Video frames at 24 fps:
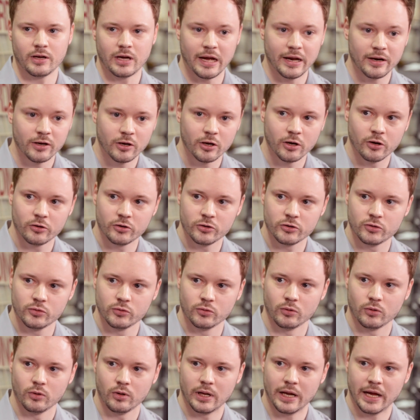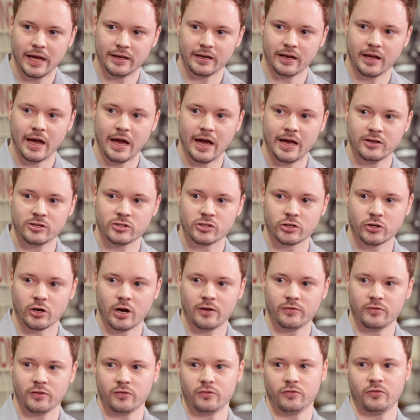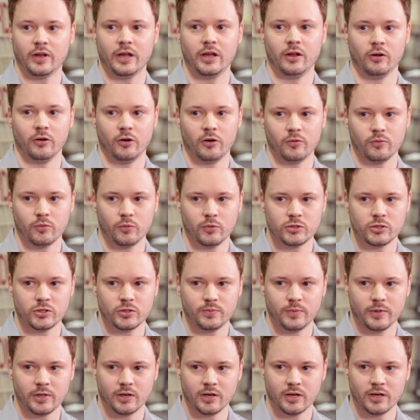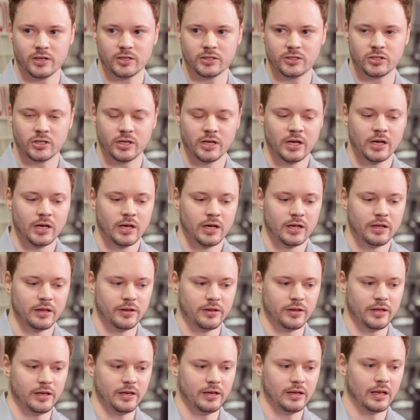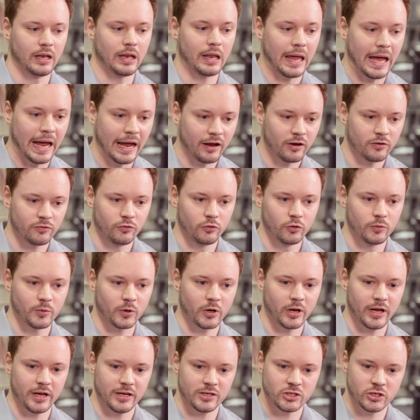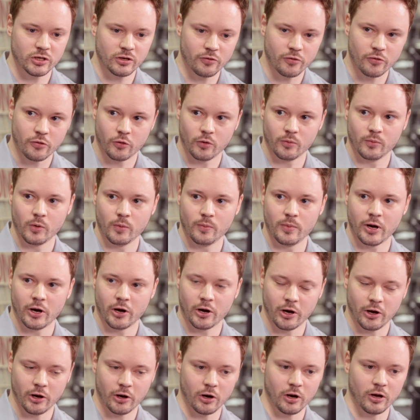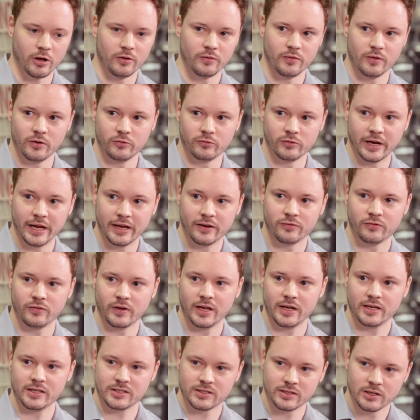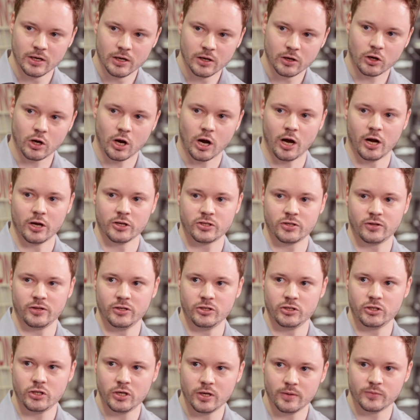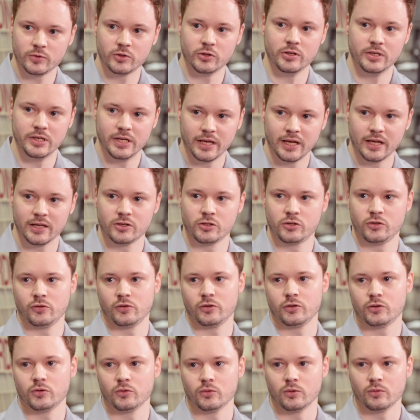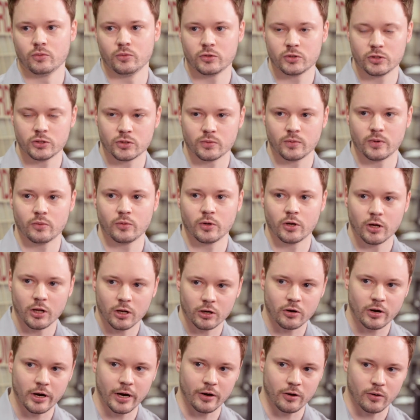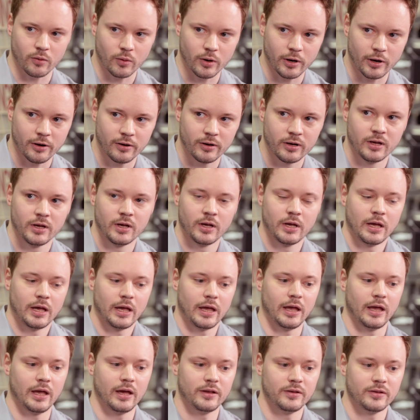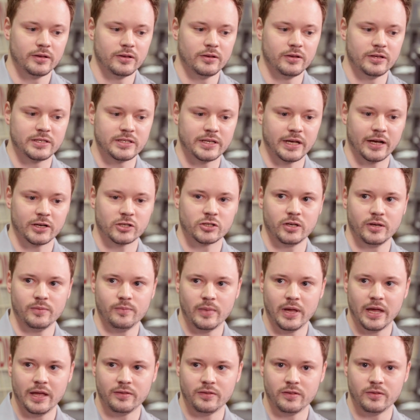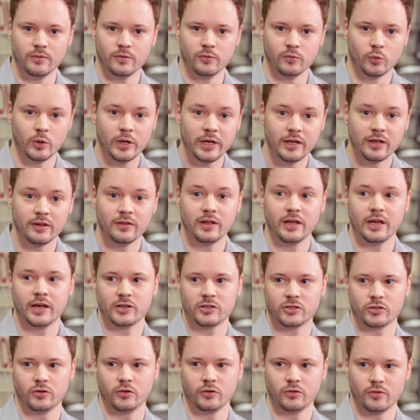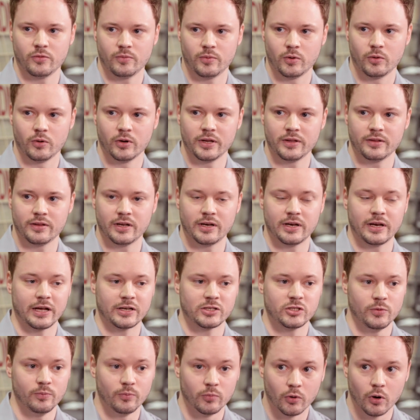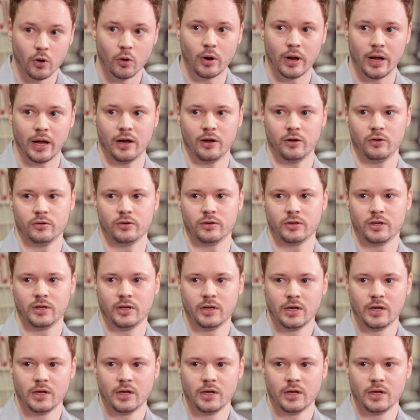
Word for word: the uncoated tool had catastrophic failure, which is because the lack of lubrication and thermal barrier on the rake face caused the chip to dig into the tool, which is what we call crater wear. And this actually made weaken the edge to the point that it actually broke out.